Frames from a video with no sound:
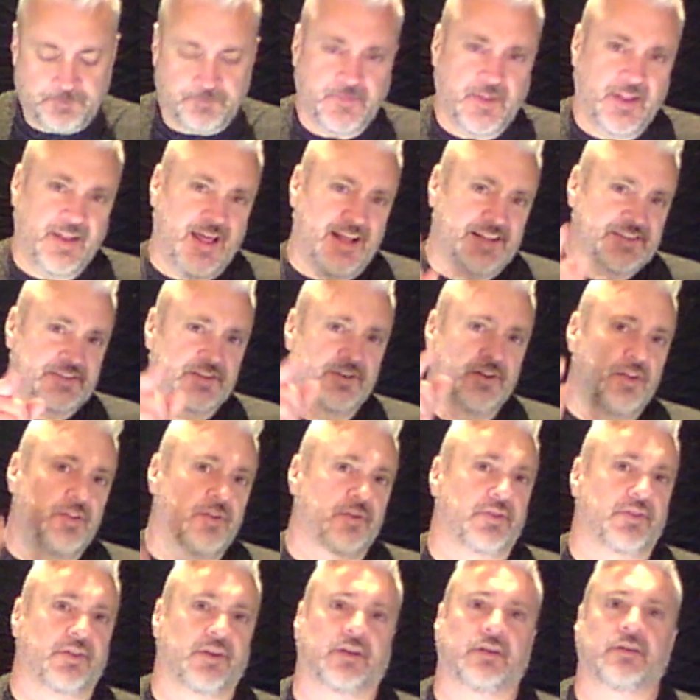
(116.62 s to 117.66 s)
And that's another
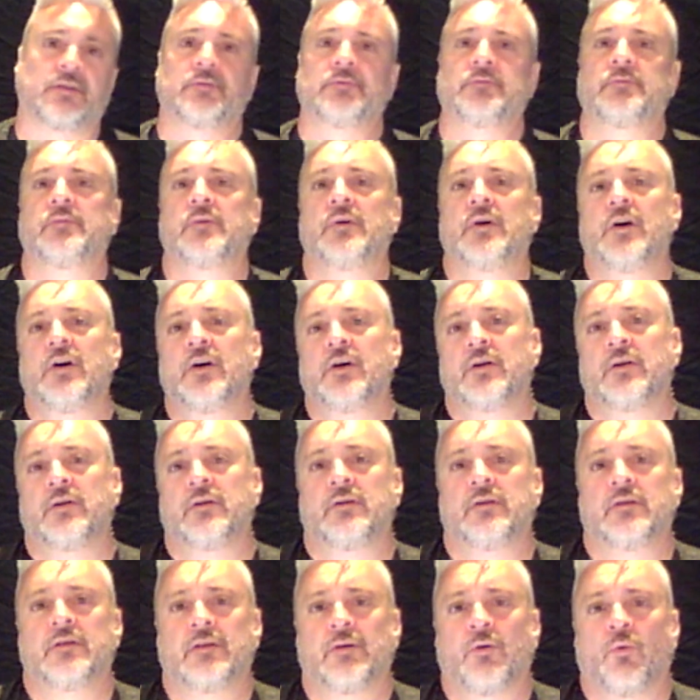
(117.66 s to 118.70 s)
thing.
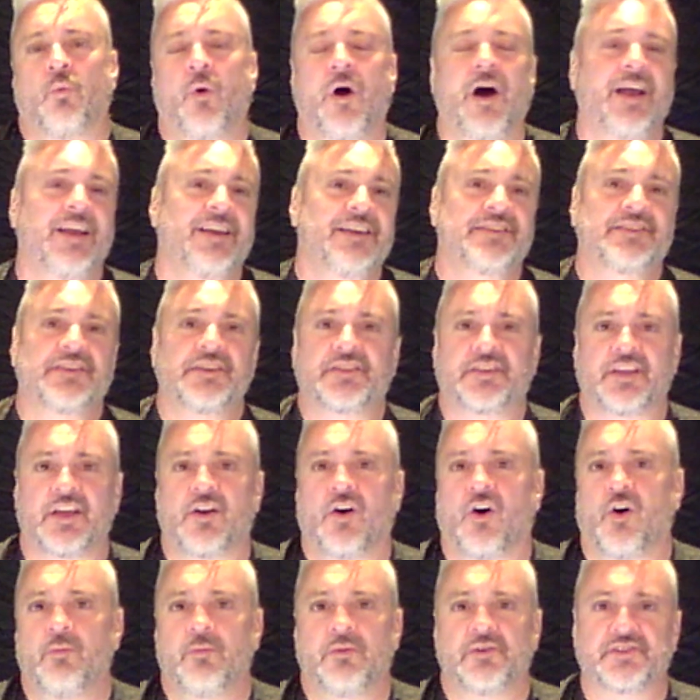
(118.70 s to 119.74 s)
Why is it that
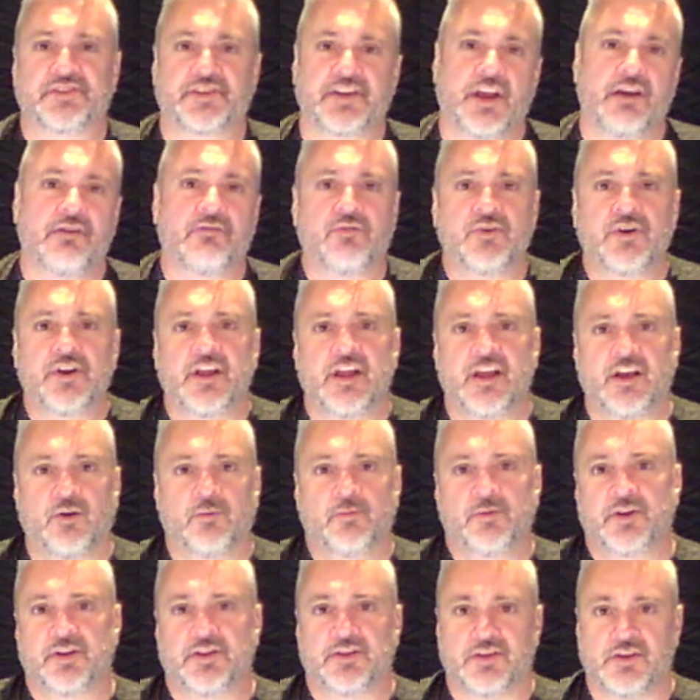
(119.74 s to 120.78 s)
almost every
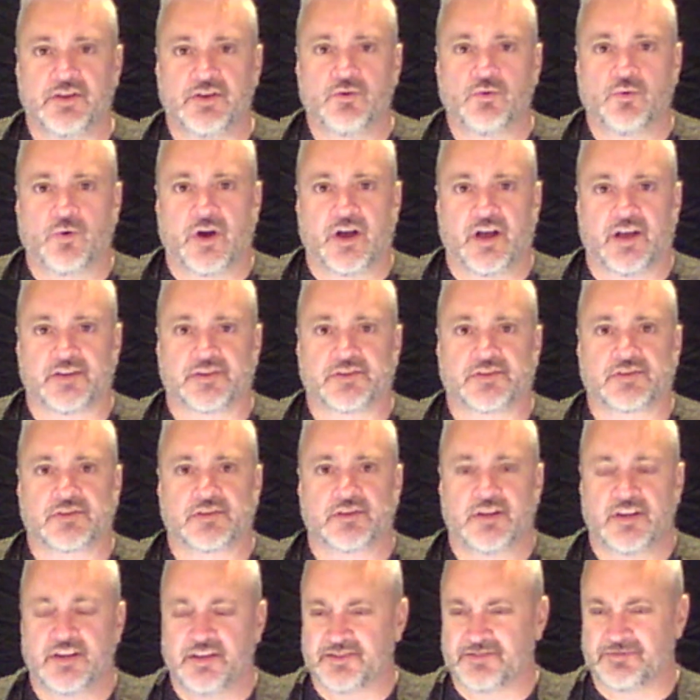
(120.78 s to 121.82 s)
helmet in the US
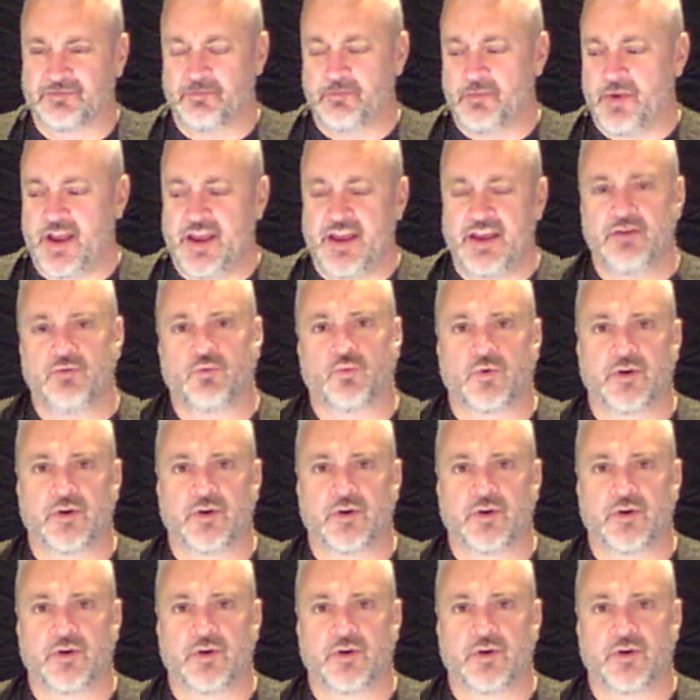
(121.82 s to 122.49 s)
is made